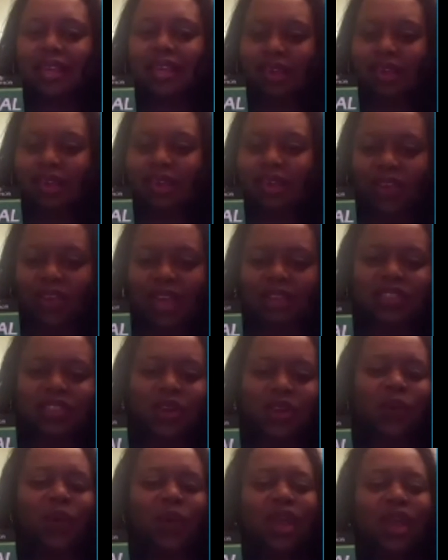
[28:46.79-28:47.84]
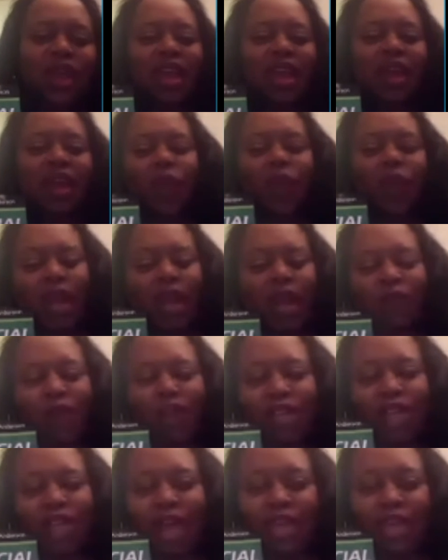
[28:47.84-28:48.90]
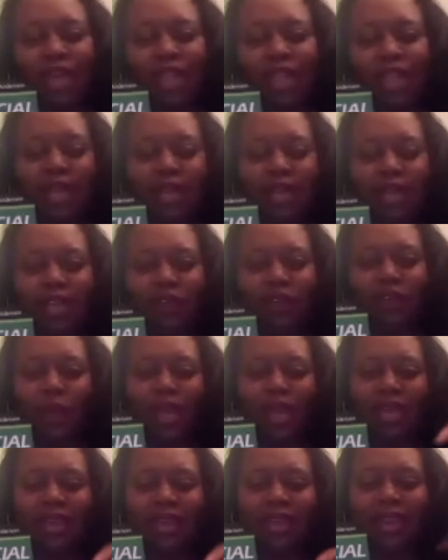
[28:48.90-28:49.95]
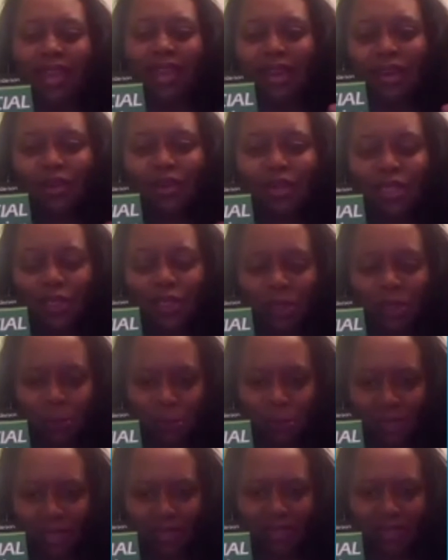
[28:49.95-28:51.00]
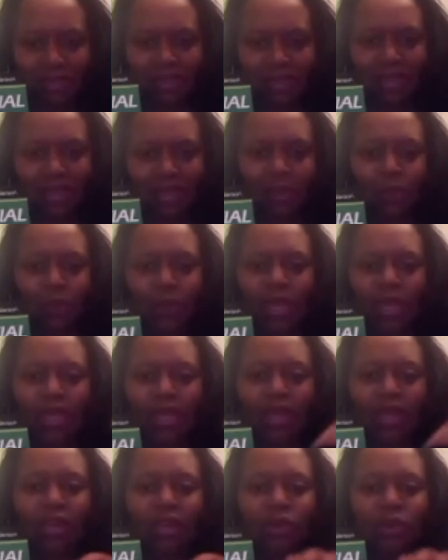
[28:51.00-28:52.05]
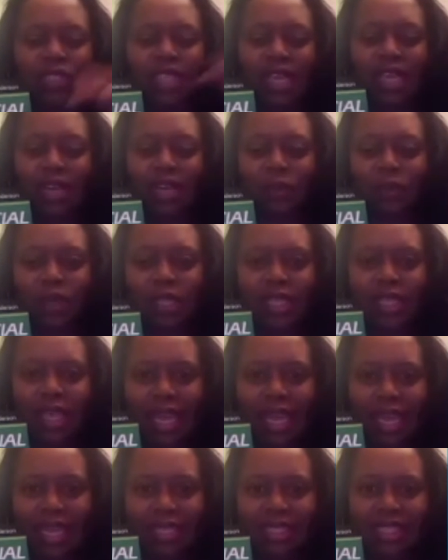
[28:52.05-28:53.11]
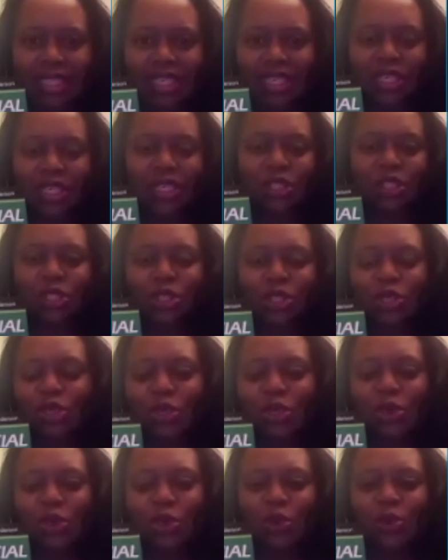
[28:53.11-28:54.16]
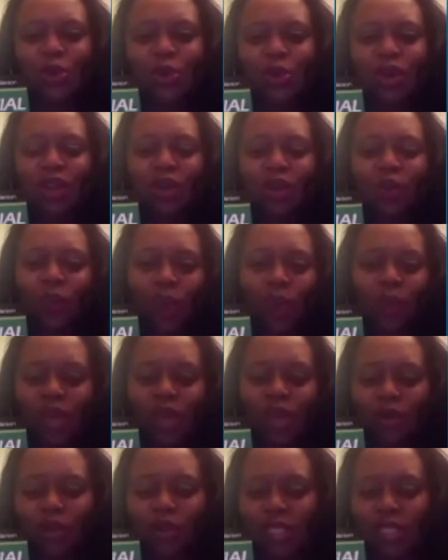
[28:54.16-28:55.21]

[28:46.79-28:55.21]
and all that. So when I realized that if we can giggle a little bit, we can understand and relate to what